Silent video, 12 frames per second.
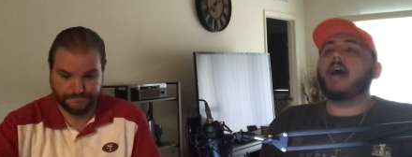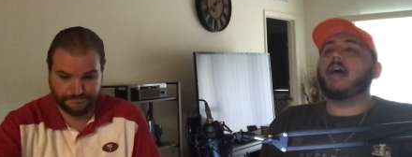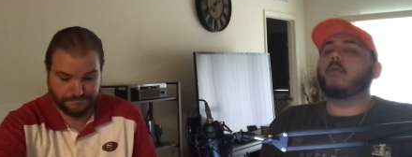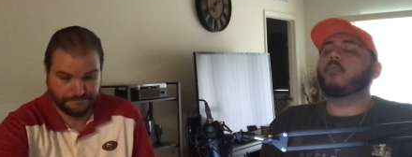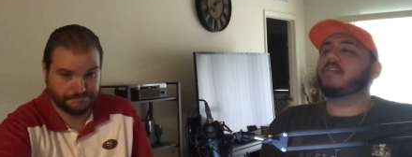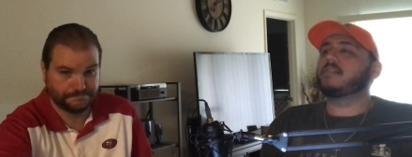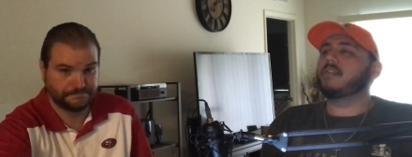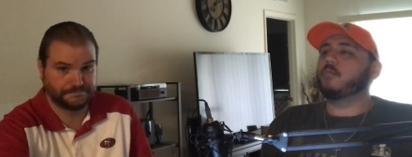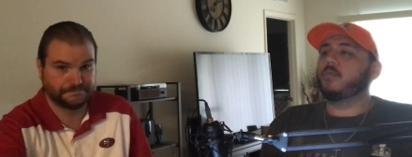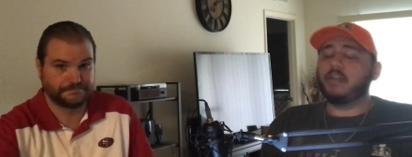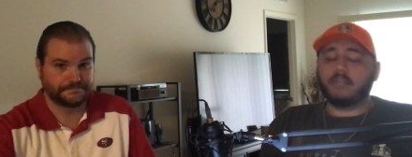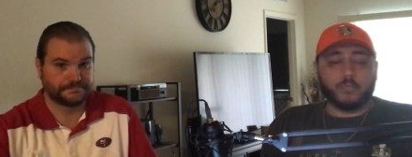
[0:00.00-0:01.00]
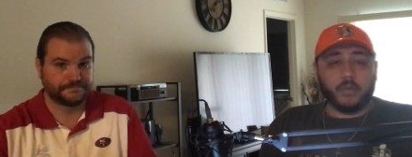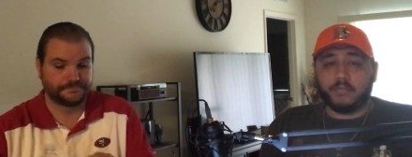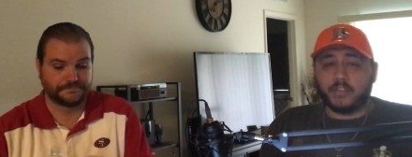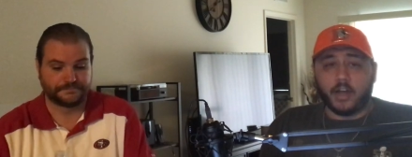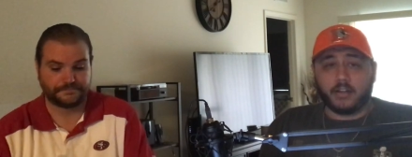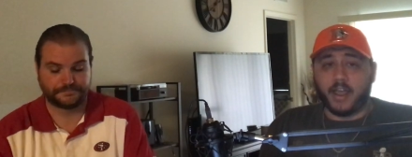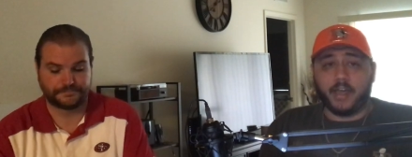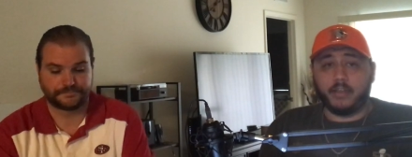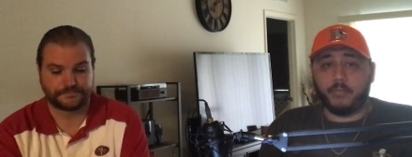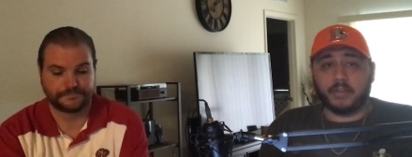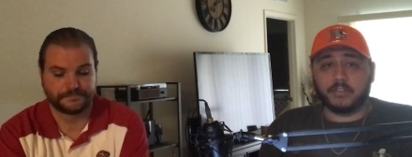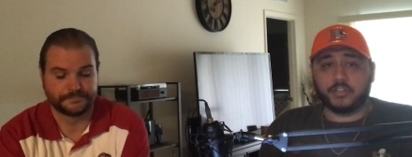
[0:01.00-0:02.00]
Speaker 1: Uh, uh we we we've talked
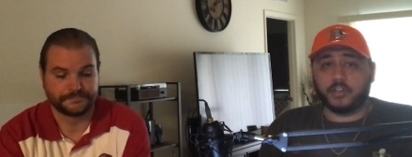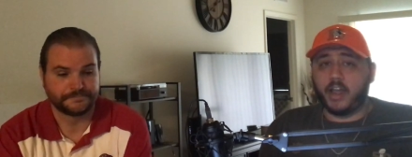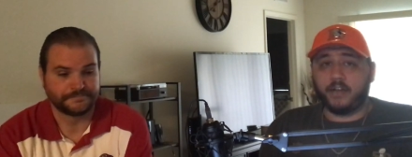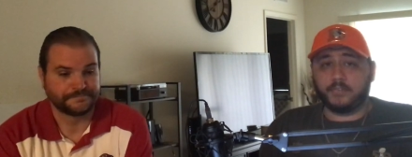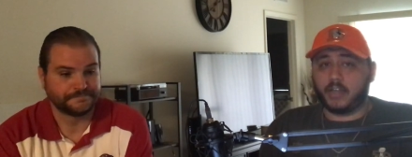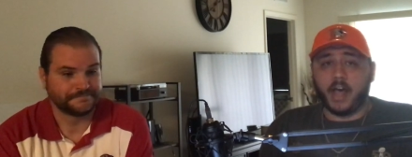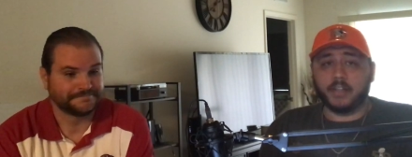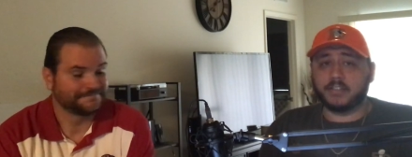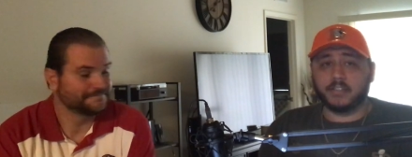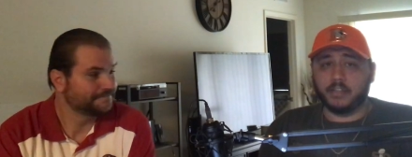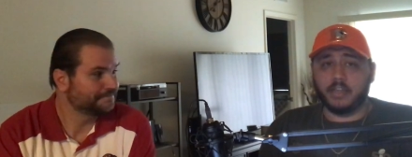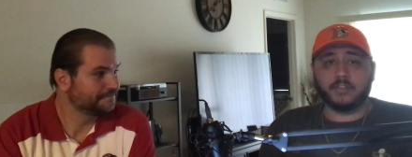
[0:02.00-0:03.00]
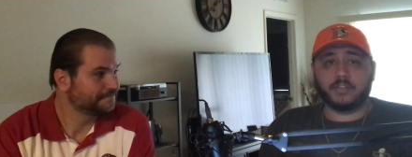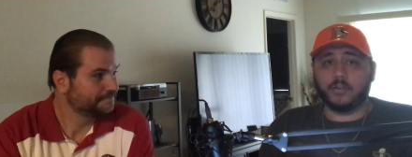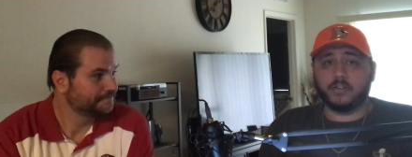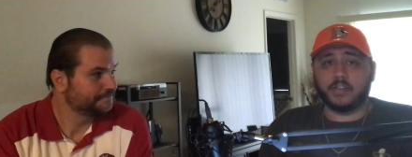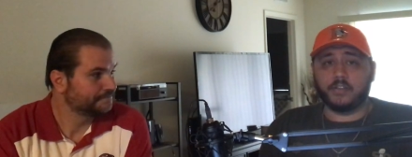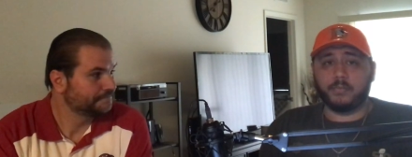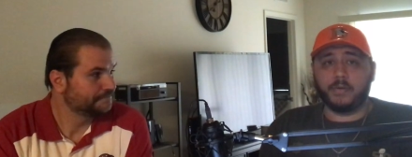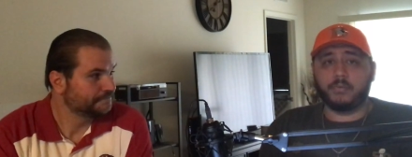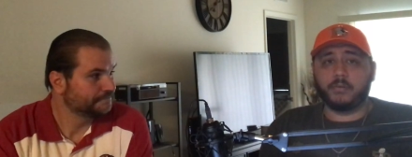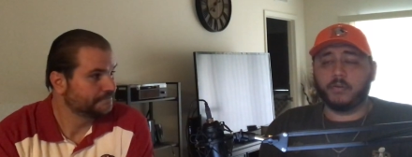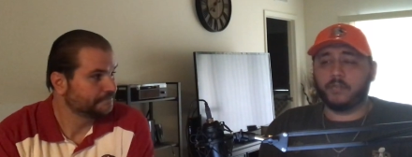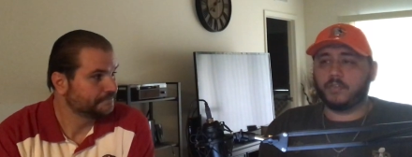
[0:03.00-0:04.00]
highly about this draft constantly, and so has other
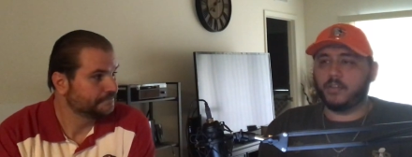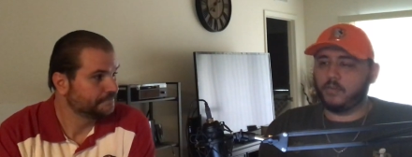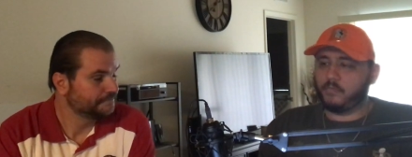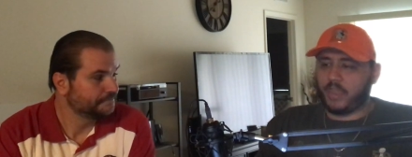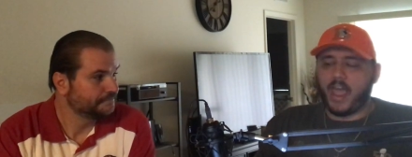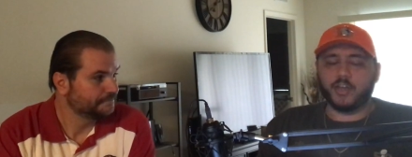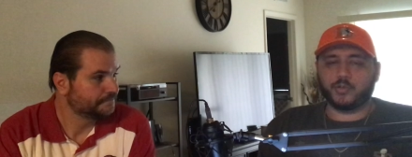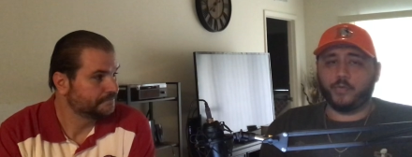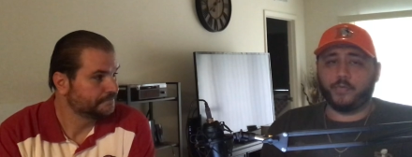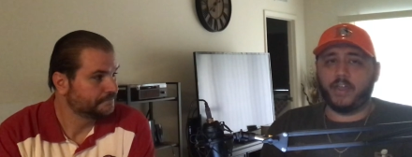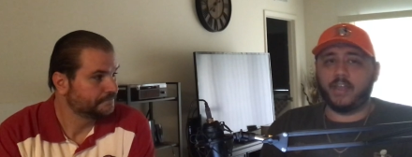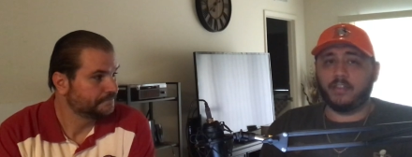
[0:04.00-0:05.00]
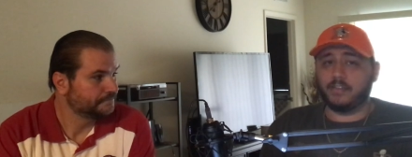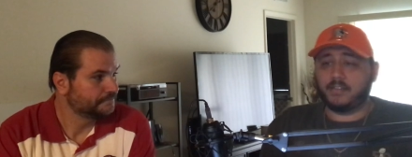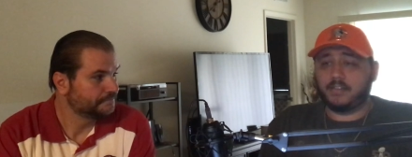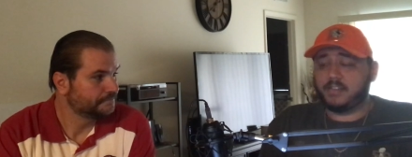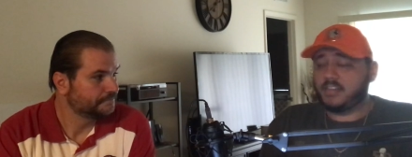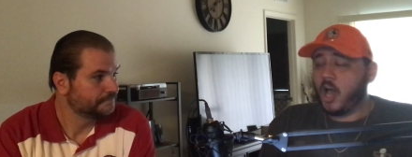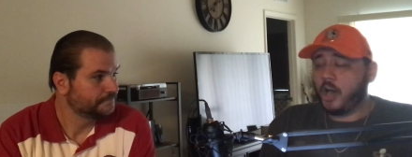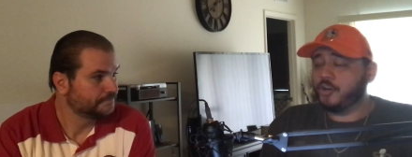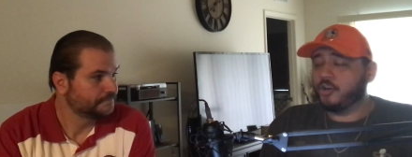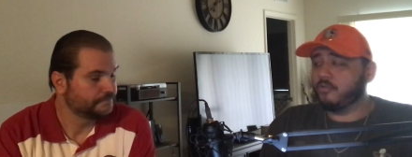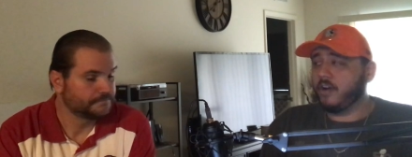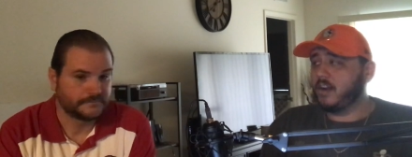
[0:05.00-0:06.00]
people. But to the casual fan, this is an
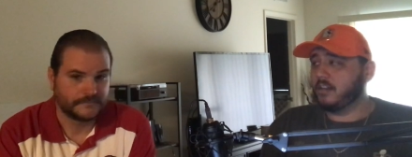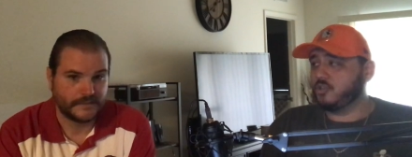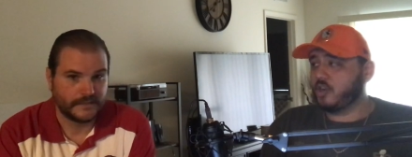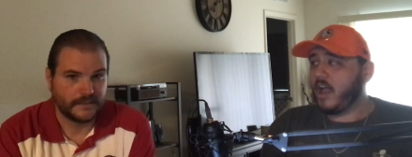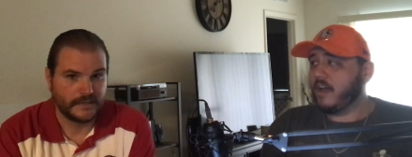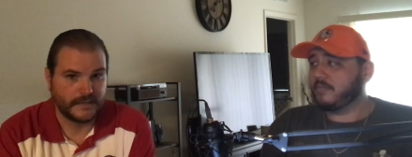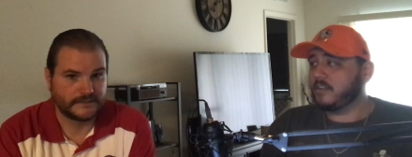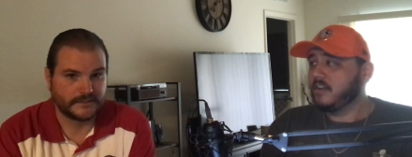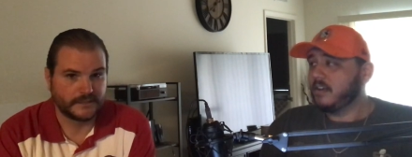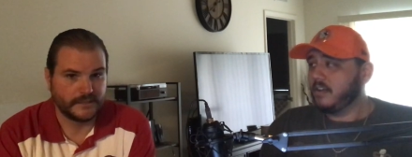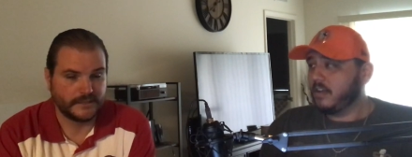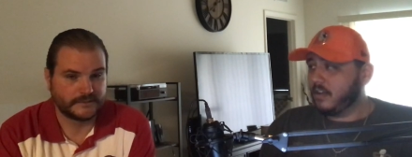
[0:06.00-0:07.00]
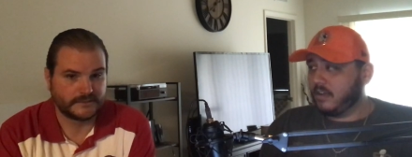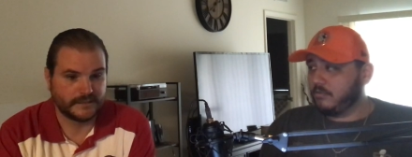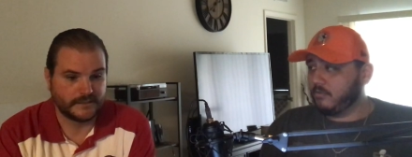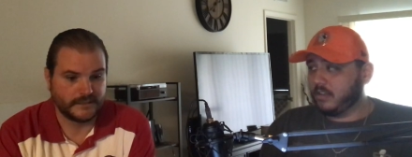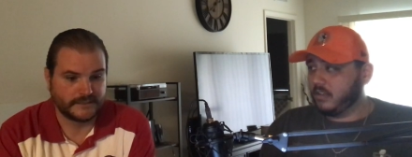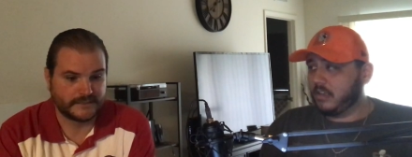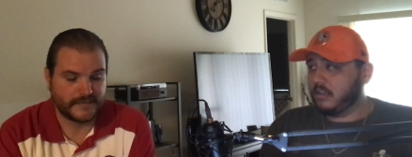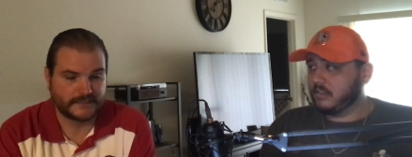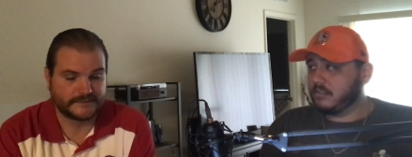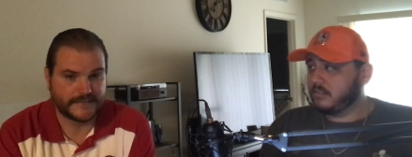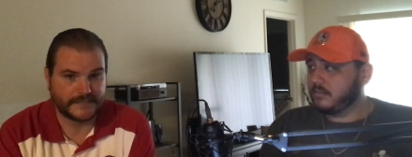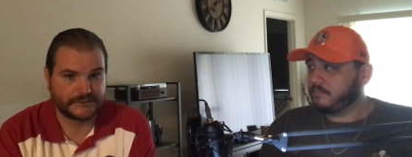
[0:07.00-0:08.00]
underrated draft. It's a it's it a really it's not
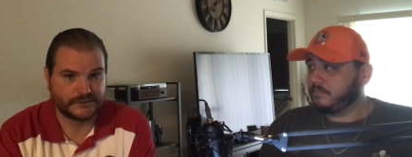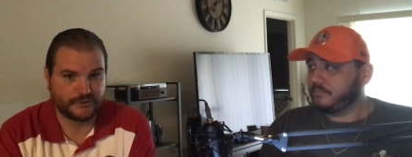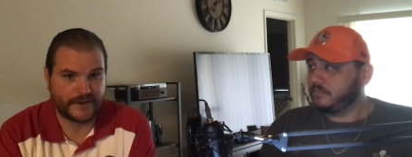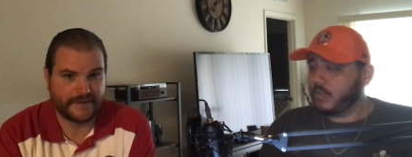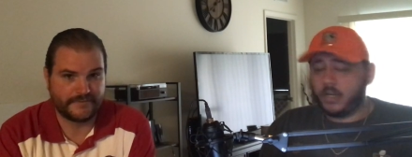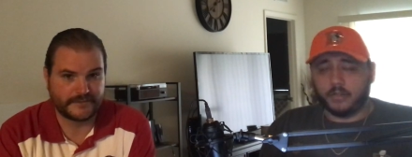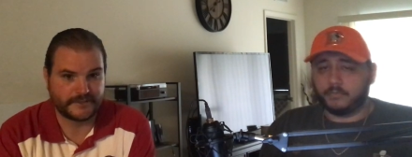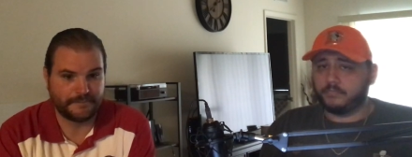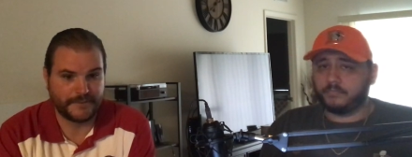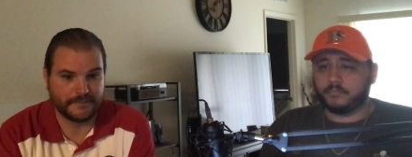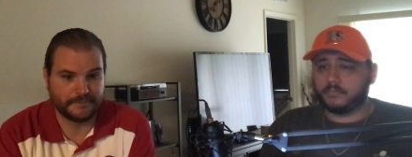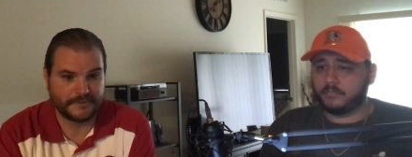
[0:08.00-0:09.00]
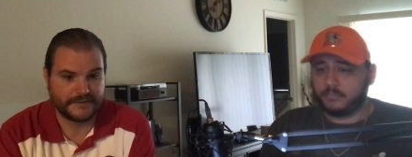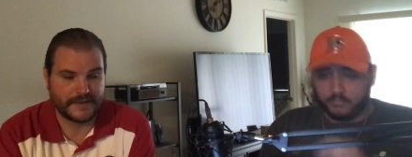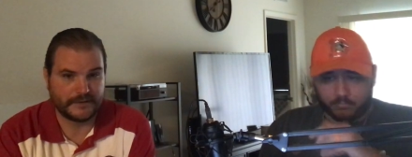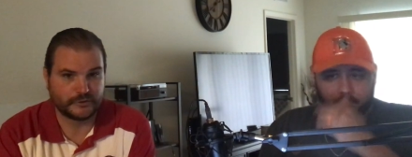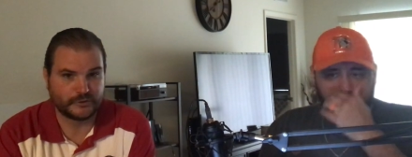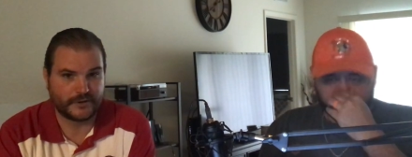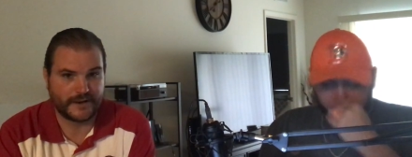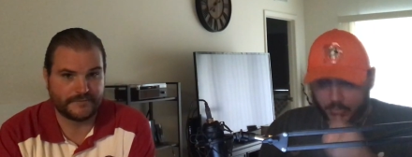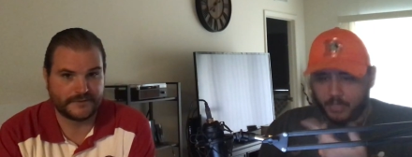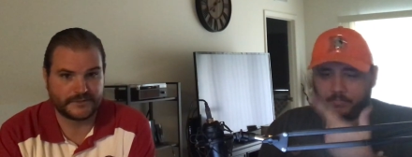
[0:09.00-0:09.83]
is. a sexy draft. No. It's
Speaker 2: a meat and potatoes draft.